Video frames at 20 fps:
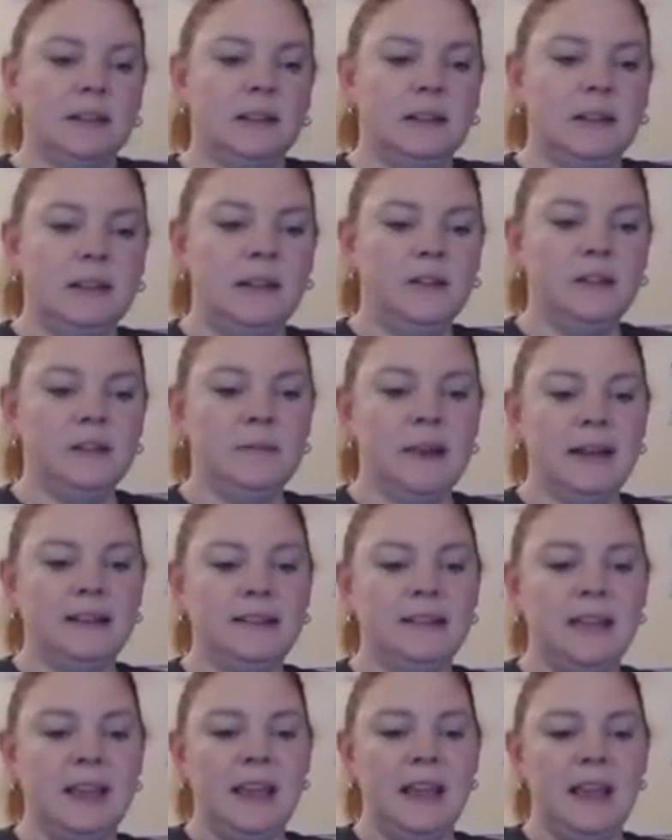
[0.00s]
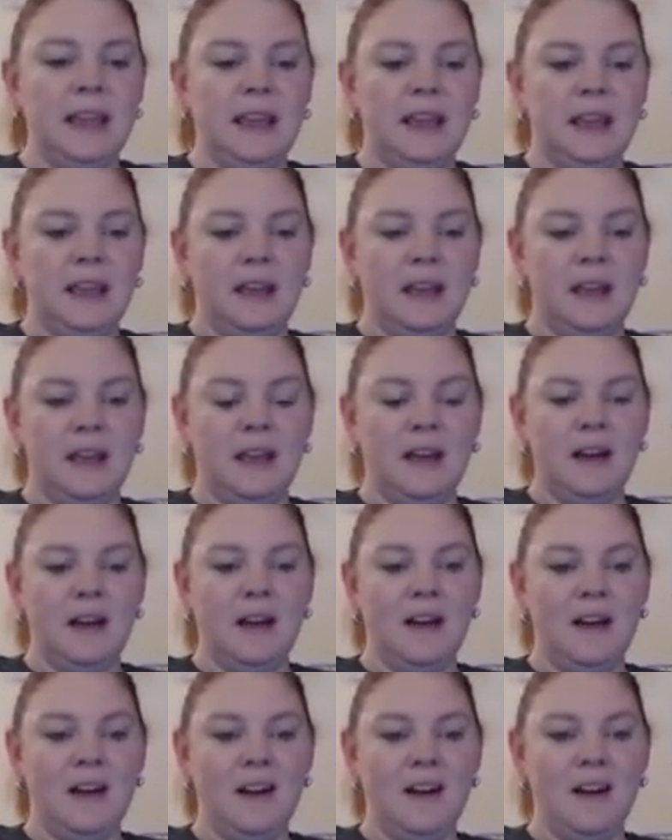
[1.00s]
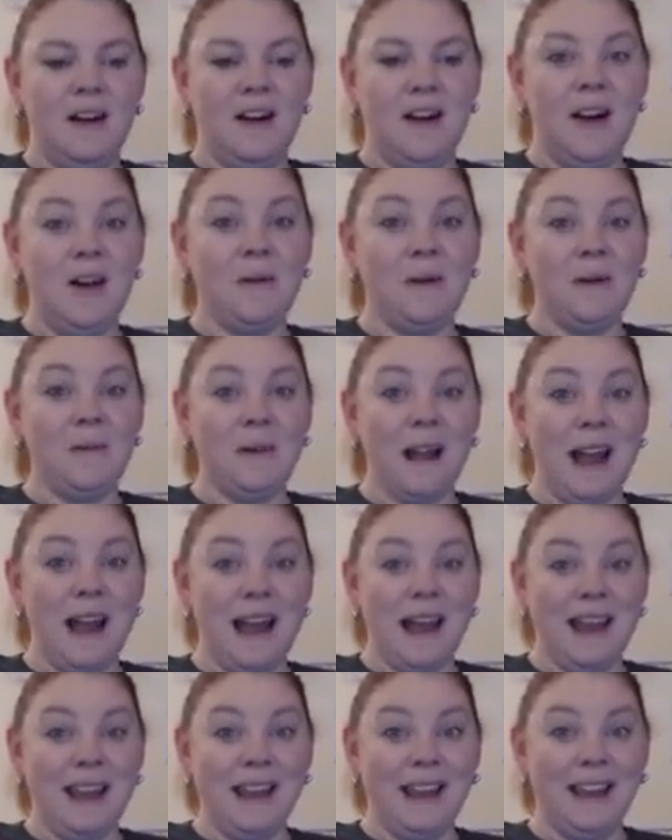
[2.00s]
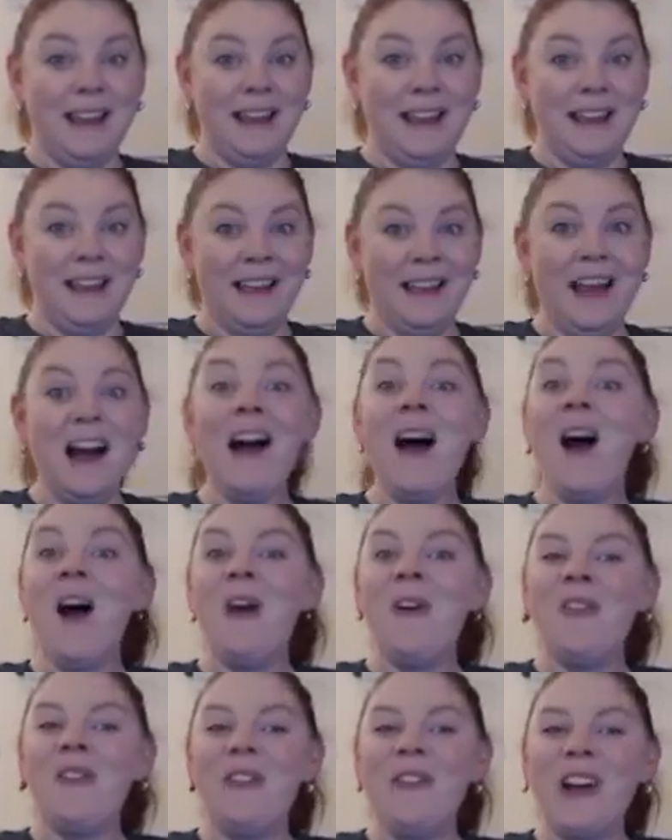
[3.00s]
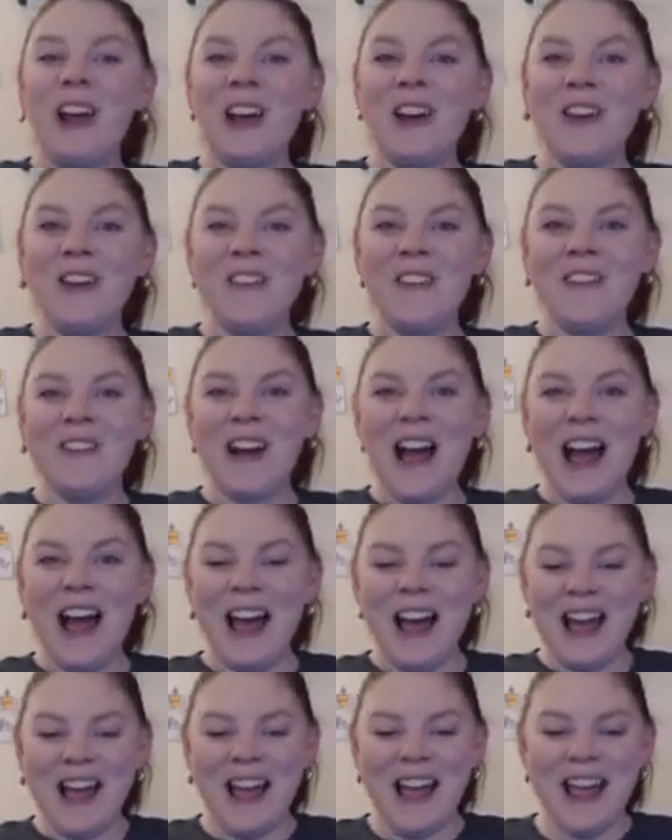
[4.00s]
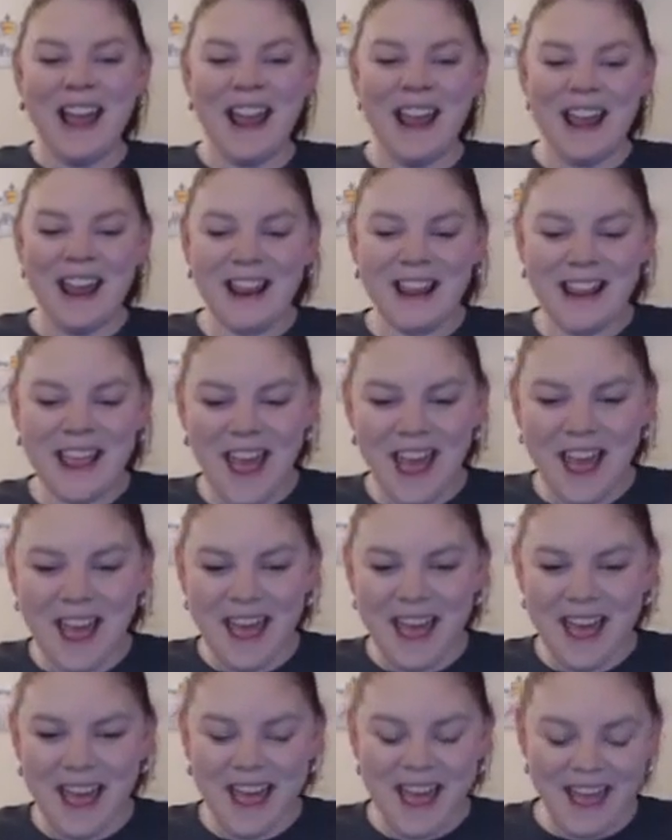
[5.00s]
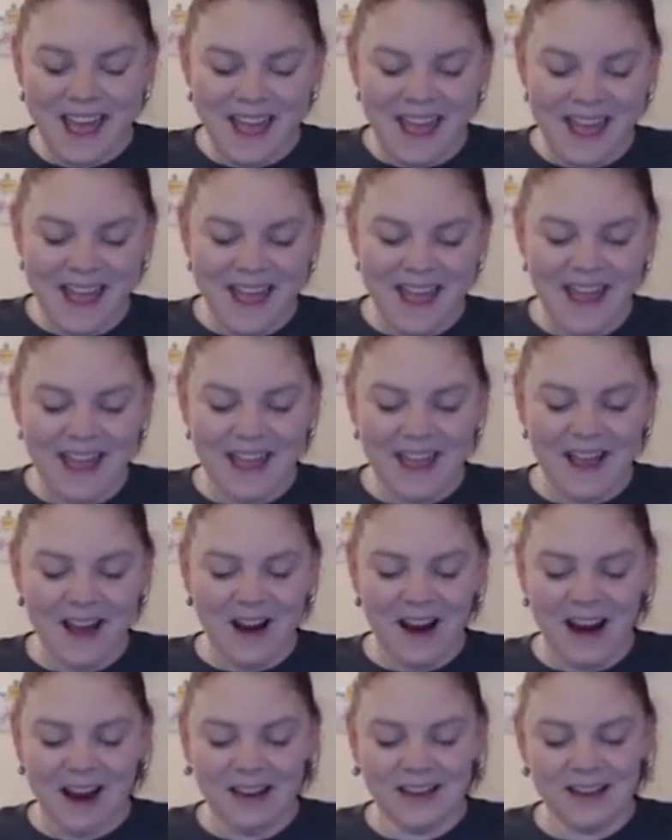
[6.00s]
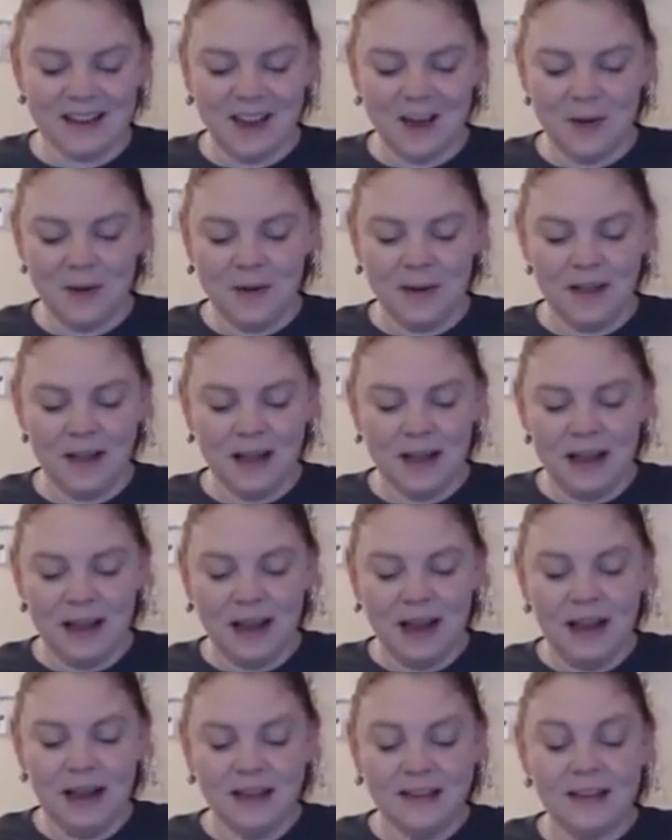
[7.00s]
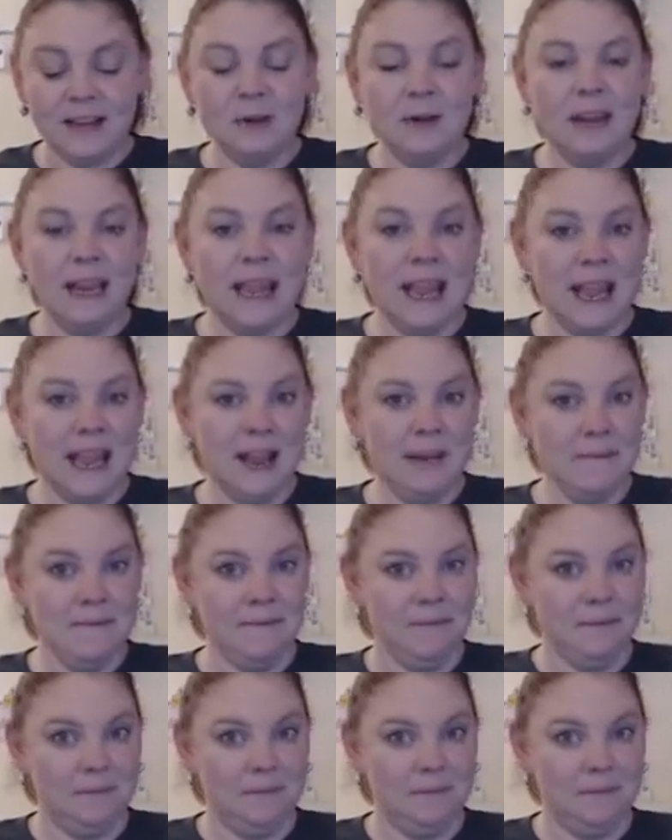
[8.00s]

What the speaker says: Here's my seek. Are we right? We're right. Yay. All right, so let's do it again.